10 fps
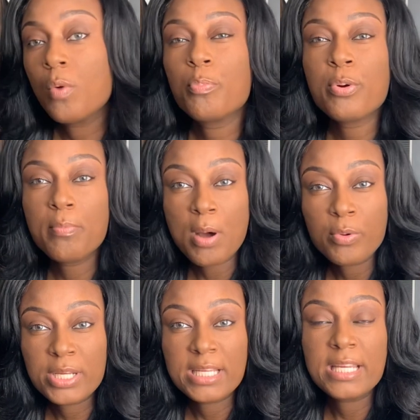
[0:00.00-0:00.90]

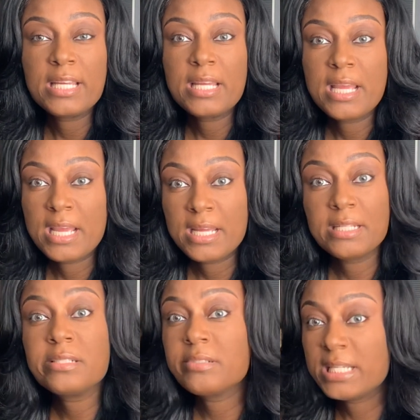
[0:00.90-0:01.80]
promoting it
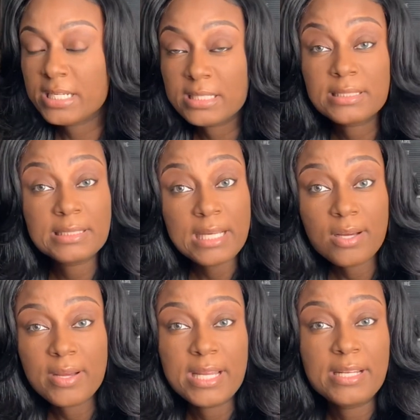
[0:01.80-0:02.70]
and getting a
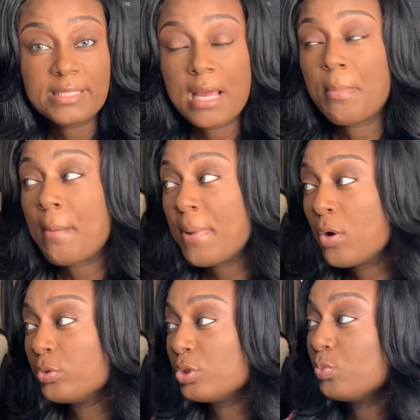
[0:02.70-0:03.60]
sale anytime I
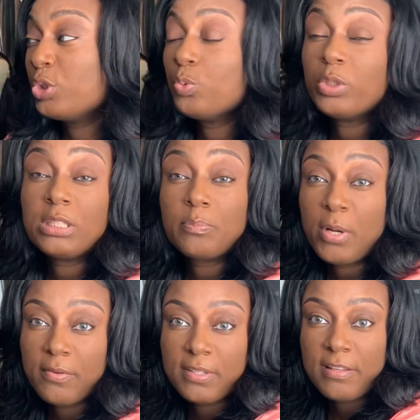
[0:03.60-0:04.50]
post, which was
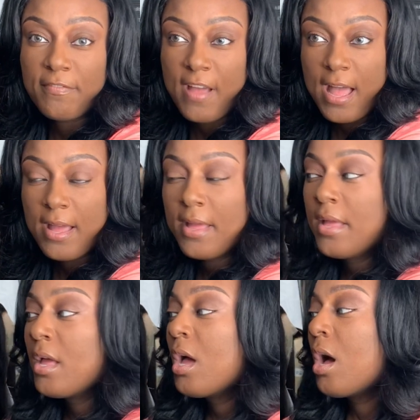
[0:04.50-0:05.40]
perfectly fine.
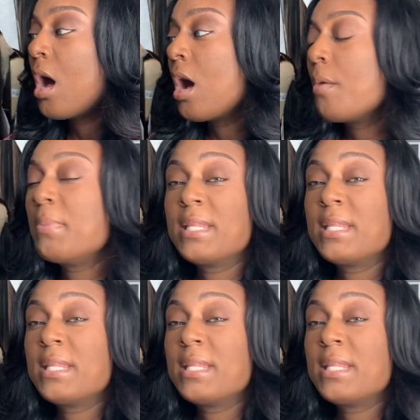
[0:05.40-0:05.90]
But